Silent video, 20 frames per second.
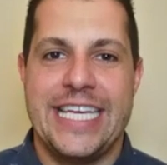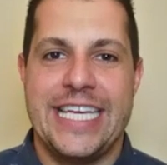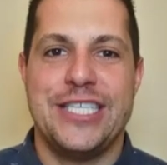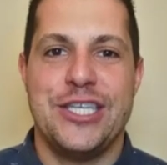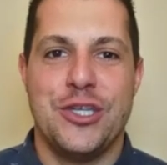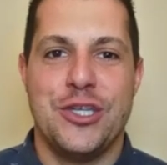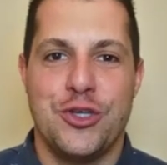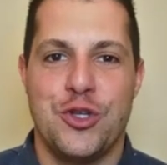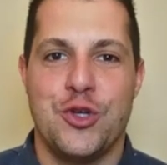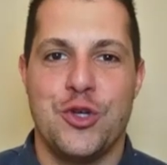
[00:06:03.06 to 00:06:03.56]

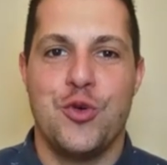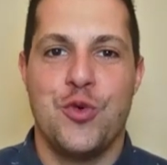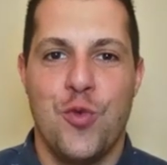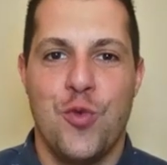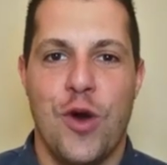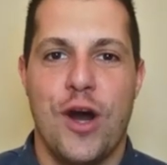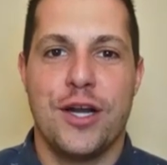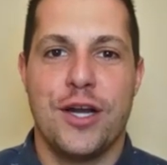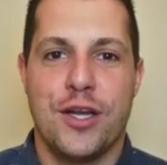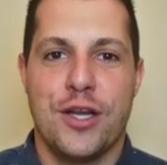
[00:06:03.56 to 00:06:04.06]
easy to do
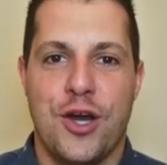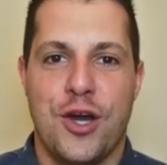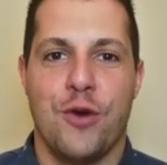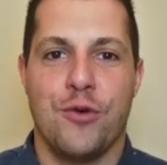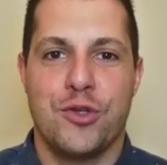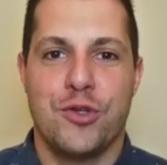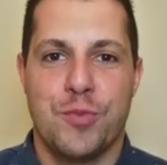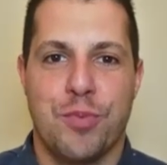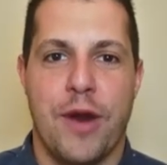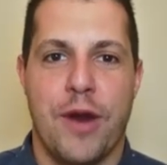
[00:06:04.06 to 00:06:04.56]
what
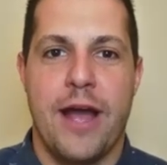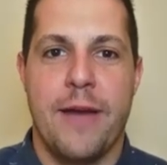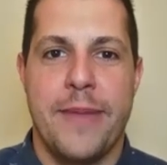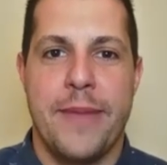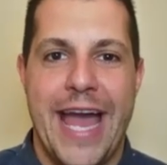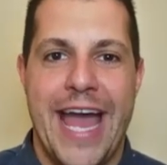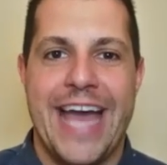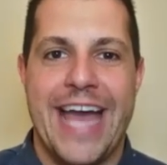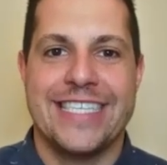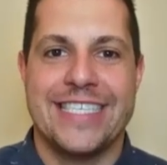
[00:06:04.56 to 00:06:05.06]
Coach Prime
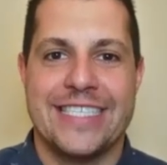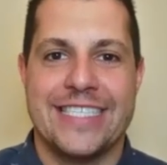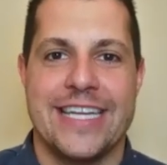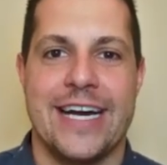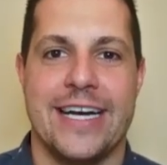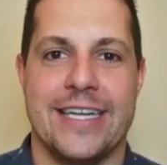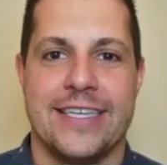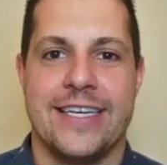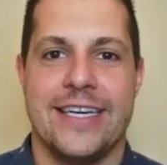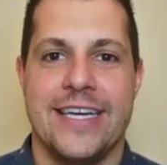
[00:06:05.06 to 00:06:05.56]
has
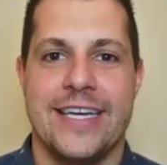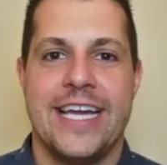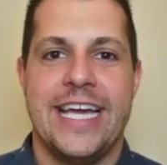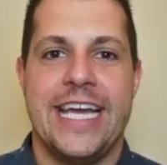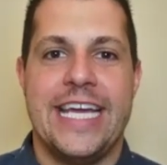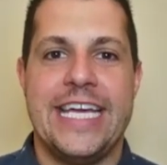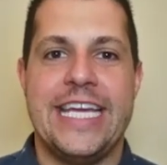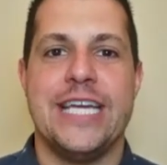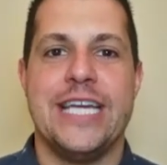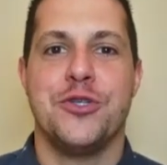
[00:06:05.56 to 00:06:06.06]
done.
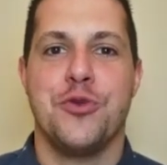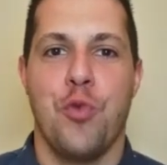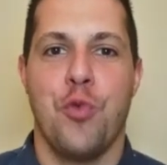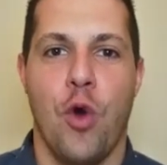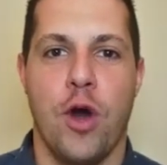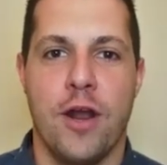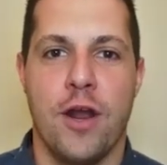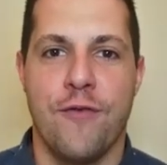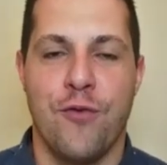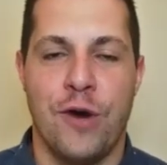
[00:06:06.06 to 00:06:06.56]
He is
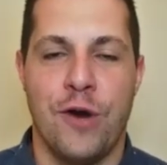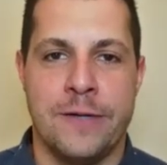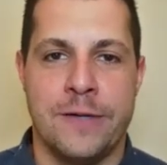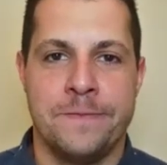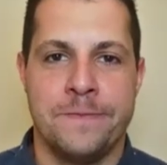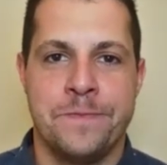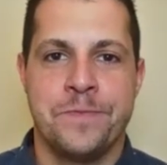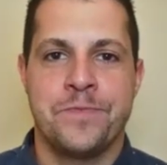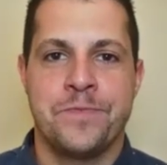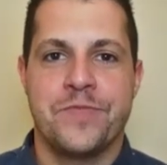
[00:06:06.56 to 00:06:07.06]
one of one.
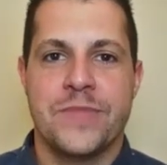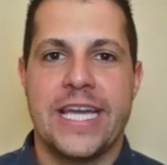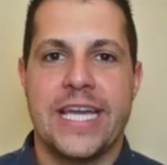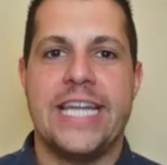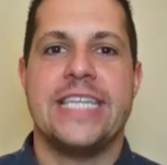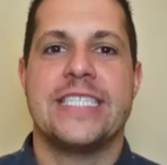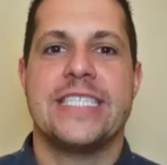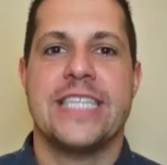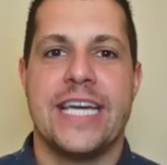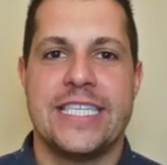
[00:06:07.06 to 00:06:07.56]

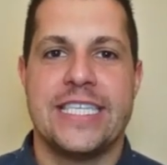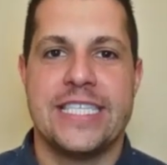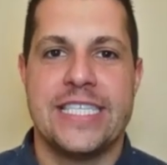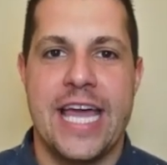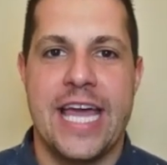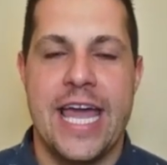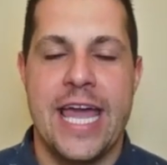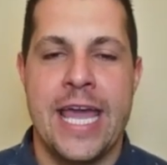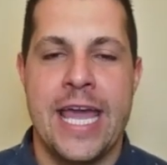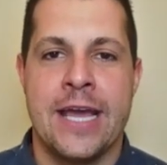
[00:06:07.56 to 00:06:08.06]
It is like
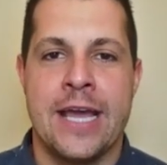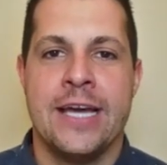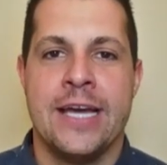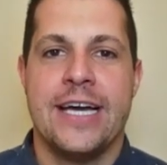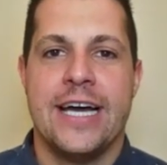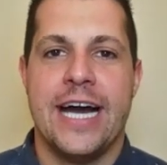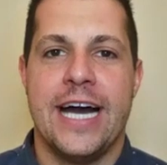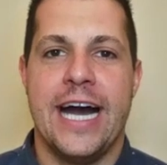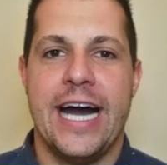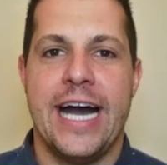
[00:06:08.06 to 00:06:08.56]
saying,
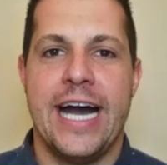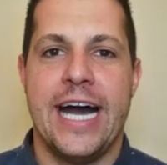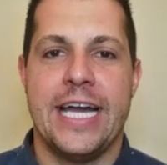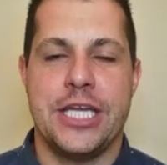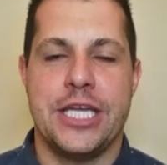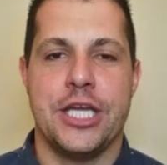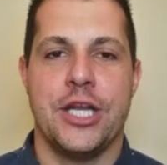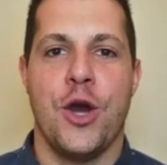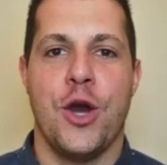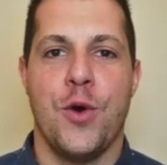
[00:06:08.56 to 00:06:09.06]

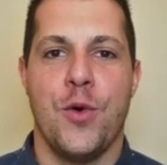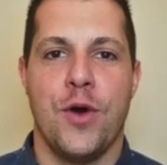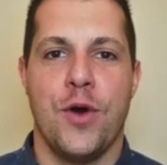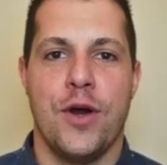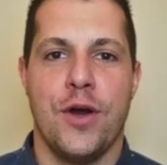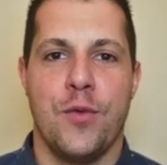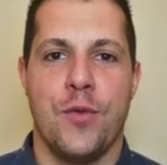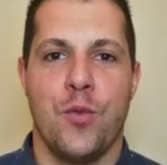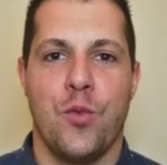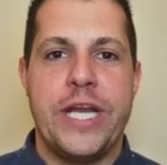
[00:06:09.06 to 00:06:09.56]

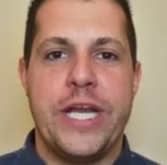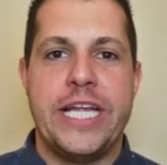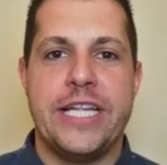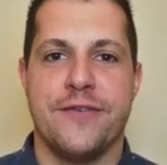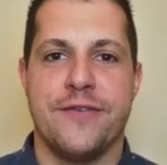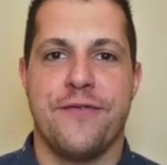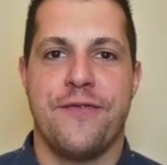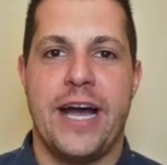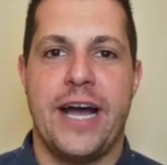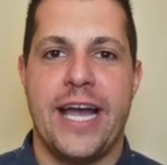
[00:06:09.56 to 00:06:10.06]
we need
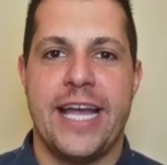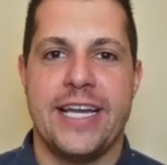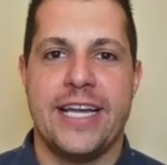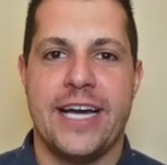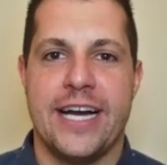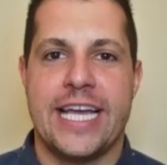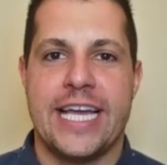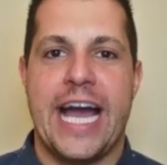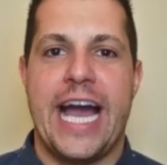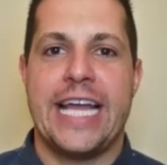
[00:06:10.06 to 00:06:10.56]
to find
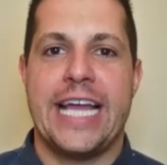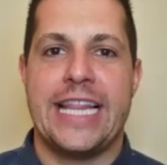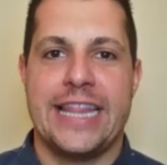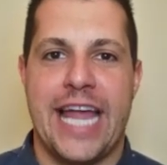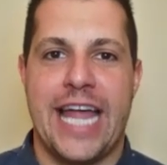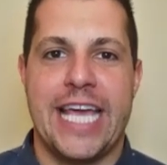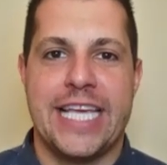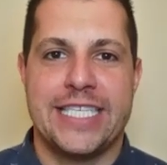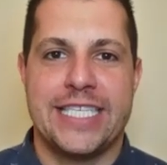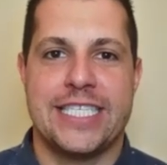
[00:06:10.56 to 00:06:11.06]
a guy
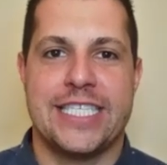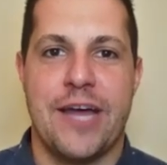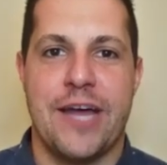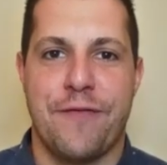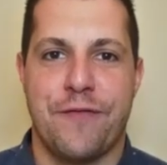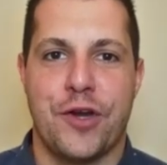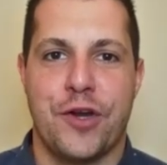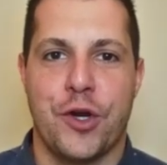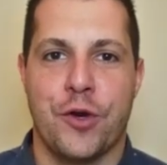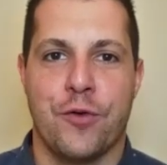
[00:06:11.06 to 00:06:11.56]
like
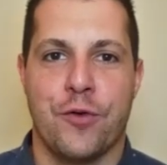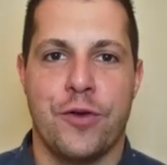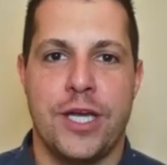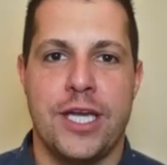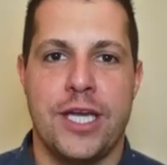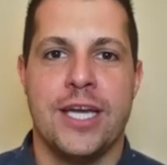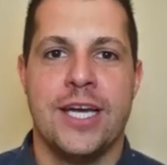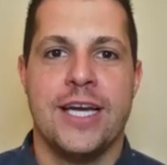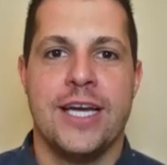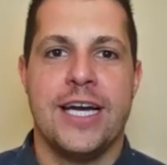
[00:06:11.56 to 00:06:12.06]
Steph
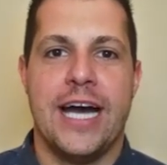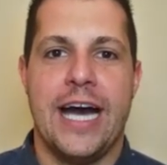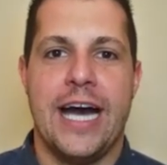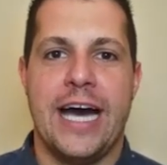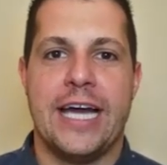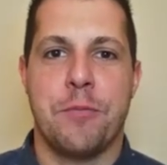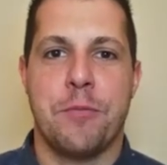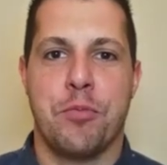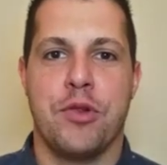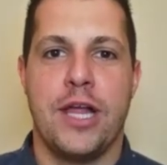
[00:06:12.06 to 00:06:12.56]
Curry
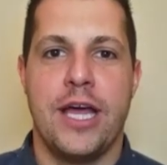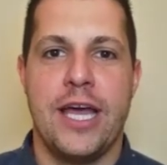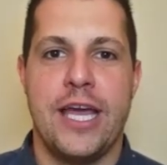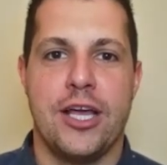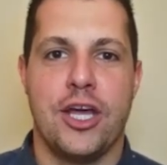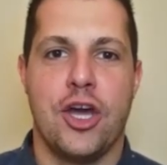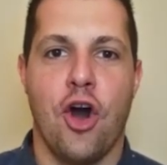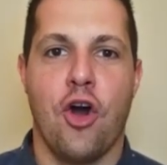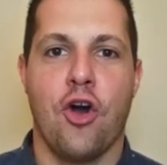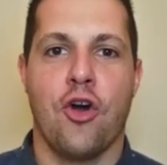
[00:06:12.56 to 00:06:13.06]
to play
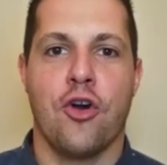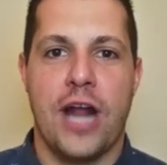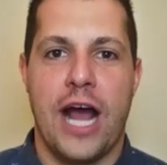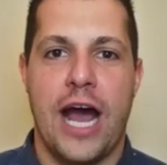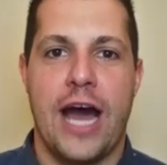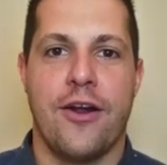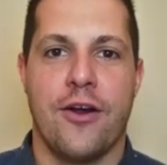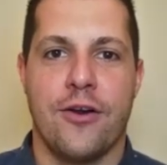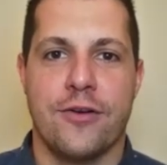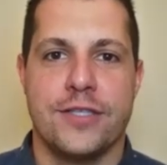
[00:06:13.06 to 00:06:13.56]
guard
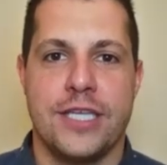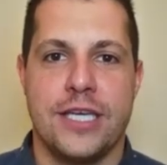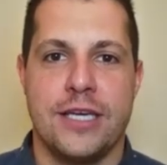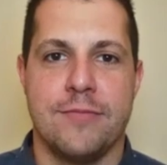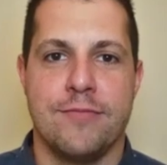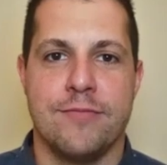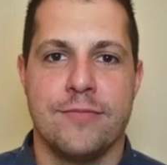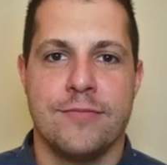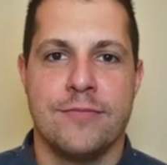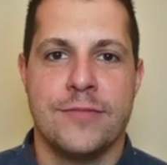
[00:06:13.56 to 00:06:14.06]
on our
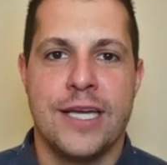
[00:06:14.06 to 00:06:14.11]
team.